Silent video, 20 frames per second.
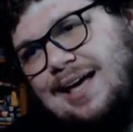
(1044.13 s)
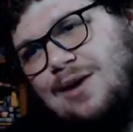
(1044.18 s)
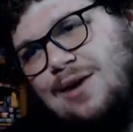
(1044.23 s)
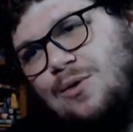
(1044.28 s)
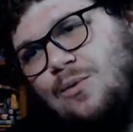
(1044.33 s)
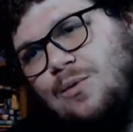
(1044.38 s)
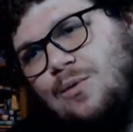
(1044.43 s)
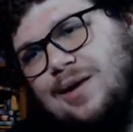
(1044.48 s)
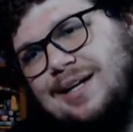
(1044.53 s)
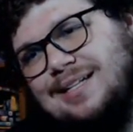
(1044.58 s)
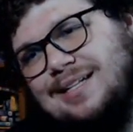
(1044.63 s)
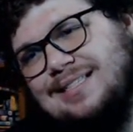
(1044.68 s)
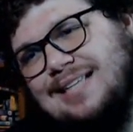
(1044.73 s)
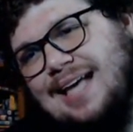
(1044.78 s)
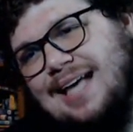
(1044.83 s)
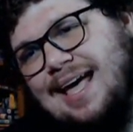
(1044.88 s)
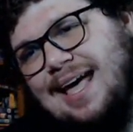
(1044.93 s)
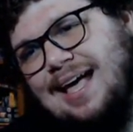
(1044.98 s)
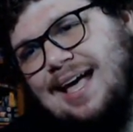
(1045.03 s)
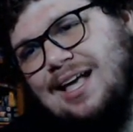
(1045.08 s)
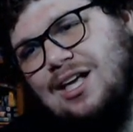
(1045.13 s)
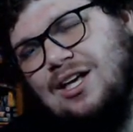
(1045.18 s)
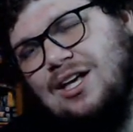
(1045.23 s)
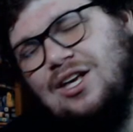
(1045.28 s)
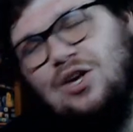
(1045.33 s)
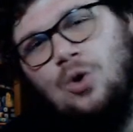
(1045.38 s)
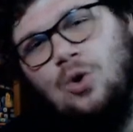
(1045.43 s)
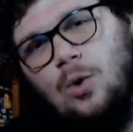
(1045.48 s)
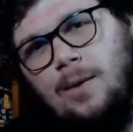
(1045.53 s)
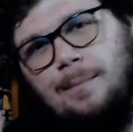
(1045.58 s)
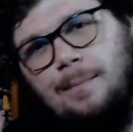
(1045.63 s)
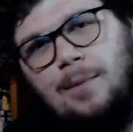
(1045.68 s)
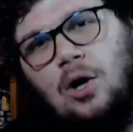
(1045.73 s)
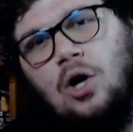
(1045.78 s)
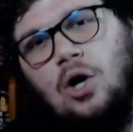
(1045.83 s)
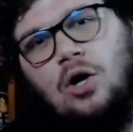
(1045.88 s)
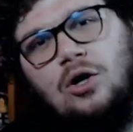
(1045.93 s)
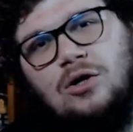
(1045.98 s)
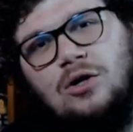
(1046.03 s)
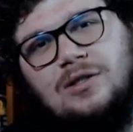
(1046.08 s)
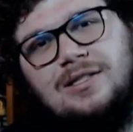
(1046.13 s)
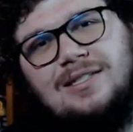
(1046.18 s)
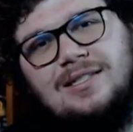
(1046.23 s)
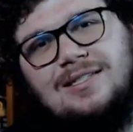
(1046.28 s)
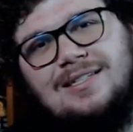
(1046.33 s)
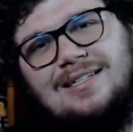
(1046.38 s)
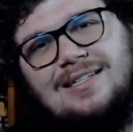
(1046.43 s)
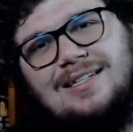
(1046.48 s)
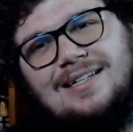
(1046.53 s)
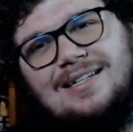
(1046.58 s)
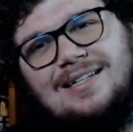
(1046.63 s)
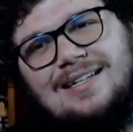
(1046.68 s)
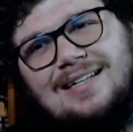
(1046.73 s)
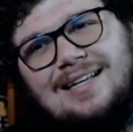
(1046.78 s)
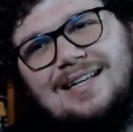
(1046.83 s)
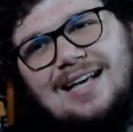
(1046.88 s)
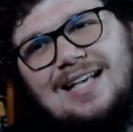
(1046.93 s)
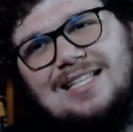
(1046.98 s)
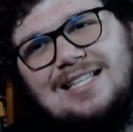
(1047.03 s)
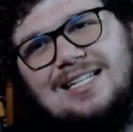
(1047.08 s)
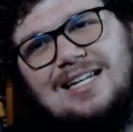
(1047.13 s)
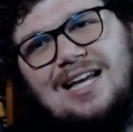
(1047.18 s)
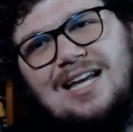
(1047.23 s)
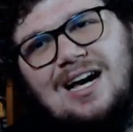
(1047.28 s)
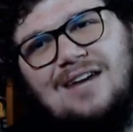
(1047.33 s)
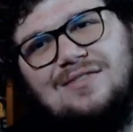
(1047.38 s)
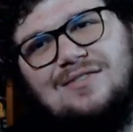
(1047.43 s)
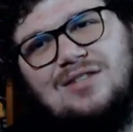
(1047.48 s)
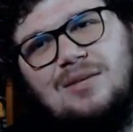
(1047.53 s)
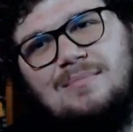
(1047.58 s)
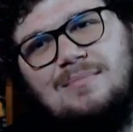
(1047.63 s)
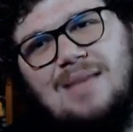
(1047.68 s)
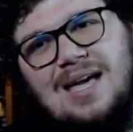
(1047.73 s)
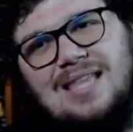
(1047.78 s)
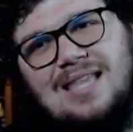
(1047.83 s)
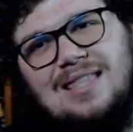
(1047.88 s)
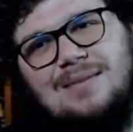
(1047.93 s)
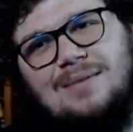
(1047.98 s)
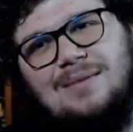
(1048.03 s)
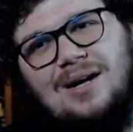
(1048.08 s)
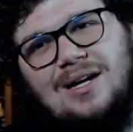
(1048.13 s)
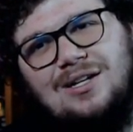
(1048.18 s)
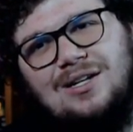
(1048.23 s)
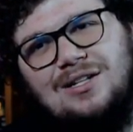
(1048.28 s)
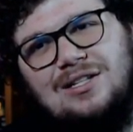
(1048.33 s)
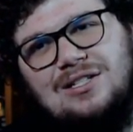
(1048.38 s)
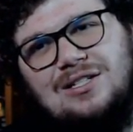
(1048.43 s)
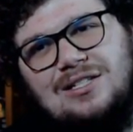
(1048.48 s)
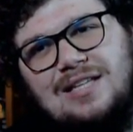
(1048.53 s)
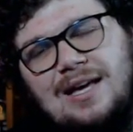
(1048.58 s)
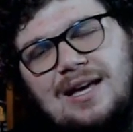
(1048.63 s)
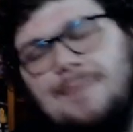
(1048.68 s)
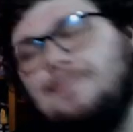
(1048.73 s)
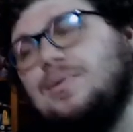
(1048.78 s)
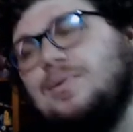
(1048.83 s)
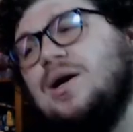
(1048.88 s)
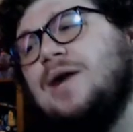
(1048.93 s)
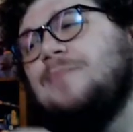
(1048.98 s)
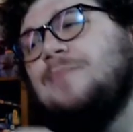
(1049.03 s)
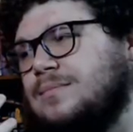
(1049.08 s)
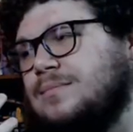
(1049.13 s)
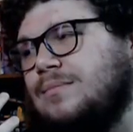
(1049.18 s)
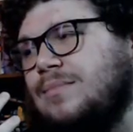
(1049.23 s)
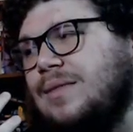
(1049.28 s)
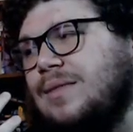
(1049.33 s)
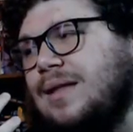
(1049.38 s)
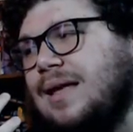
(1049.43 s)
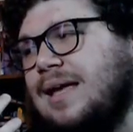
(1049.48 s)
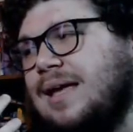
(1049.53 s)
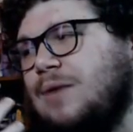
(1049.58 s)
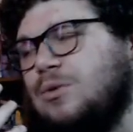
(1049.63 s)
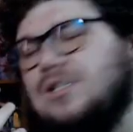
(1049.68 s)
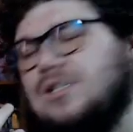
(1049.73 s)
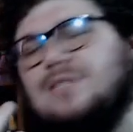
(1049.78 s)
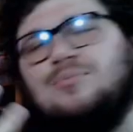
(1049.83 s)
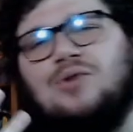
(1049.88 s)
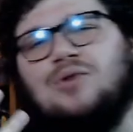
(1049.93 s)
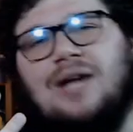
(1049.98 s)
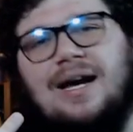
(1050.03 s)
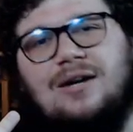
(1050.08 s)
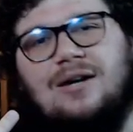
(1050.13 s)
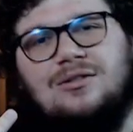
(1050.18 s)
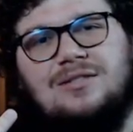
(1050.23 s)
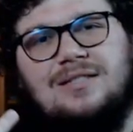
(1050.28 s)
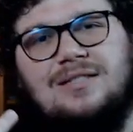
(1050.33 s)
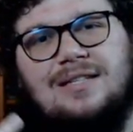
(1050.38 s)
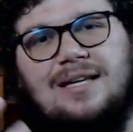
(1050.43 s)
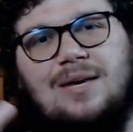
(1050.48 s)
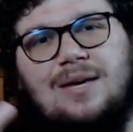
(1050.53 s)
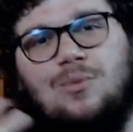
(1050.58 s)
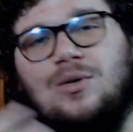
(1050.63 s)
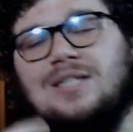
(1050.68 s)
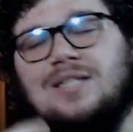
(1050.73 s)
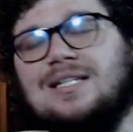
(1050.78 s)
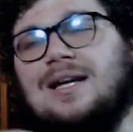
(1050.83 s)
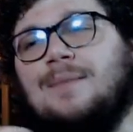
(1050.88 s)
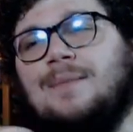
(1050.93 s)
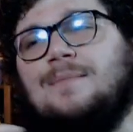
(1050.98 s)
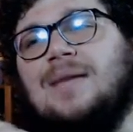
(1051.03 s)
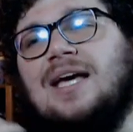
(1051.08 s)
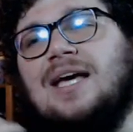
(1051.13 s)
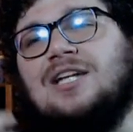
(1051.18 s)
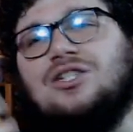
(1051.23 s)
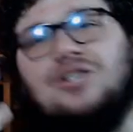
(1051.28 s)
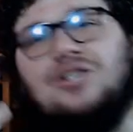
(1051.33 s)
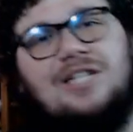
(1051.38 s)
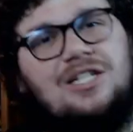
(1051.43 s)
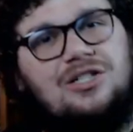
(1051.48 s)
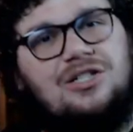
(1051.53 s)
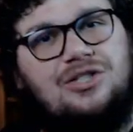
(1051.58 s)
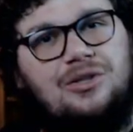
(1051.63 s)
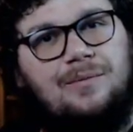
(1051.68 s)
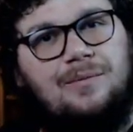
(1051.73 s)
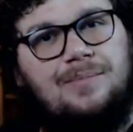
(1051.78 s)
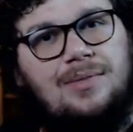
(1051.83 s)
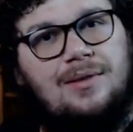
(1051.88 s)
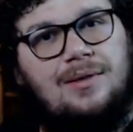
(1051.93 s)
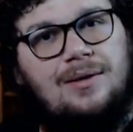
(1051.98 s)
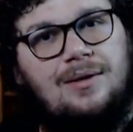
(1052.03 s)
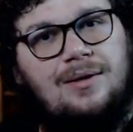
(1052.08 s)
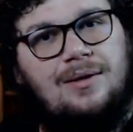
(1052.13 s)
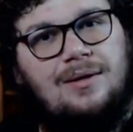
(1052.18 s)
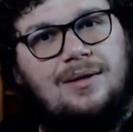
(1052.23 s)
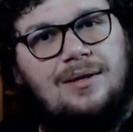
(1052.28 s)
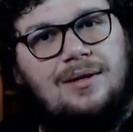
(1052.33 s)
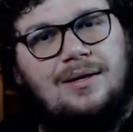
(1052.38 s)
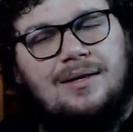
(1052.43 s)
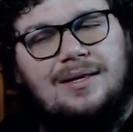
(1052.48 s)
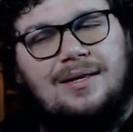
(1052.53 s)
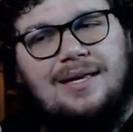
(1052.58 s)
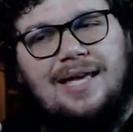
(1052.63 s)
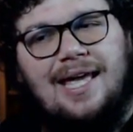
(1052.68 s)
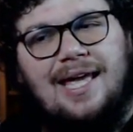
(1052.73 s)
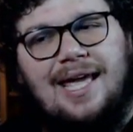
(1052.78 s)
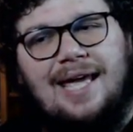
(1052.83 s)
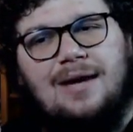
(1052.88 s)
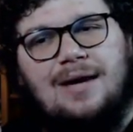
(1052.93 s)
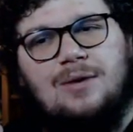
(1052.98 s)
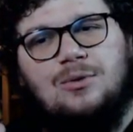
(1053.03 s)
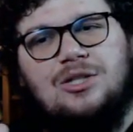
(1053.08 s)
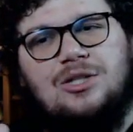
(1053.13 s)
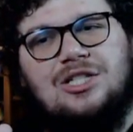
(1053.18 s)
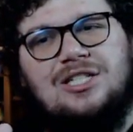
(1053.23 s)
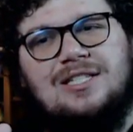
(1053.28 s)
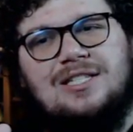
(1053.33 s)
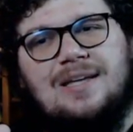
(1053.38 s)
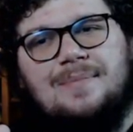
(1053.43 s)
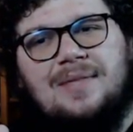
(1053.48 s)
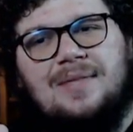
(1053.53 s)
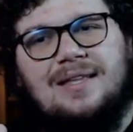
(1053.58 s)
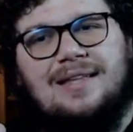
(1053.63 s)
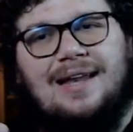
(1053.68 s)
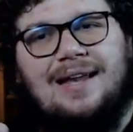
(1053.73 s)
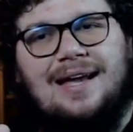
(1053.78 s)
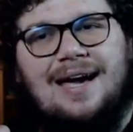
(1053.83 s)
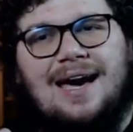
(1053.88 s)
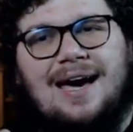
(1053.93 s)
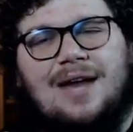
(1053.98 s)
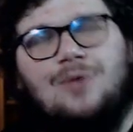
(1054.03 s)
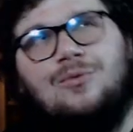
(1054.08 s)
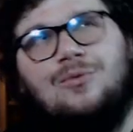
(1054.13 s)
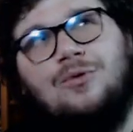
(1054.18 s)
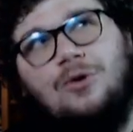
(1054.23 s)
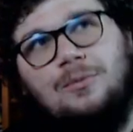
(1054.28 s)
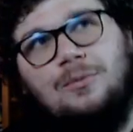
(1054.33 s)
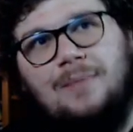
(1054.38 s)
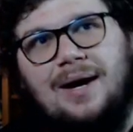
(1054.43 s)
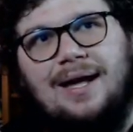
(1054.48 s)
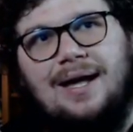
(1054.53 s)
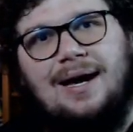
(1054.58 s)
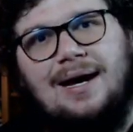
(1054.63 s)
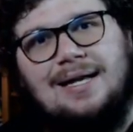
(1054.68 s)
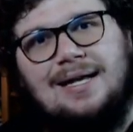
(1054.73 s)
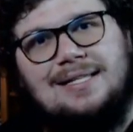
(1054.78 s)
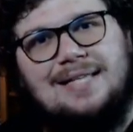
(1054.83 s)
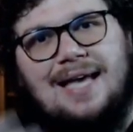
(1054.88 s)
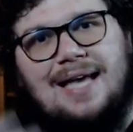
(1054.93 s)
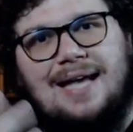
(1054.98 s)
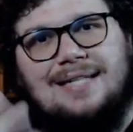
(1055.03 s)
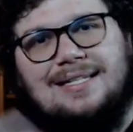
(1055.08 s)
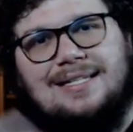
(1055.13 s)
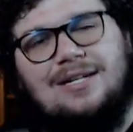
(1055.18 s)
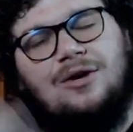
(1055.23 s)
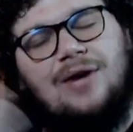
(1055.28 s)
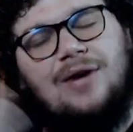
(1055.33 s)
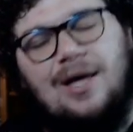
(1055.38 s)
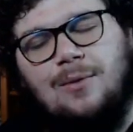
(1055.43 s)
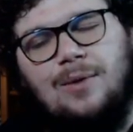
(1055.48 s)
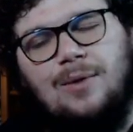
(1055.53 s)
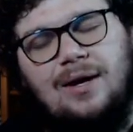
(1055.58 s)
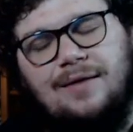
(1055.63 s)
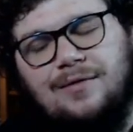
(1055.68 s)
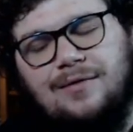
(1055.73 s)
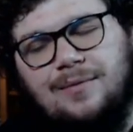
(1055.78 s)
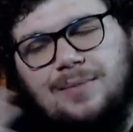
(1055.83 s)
when saying you're bald is enough to make them under the skin. But it wasn't pronounced. It wasn't a major issue. It was just something that I kind of rolled my eyes at and said, okay, whatever.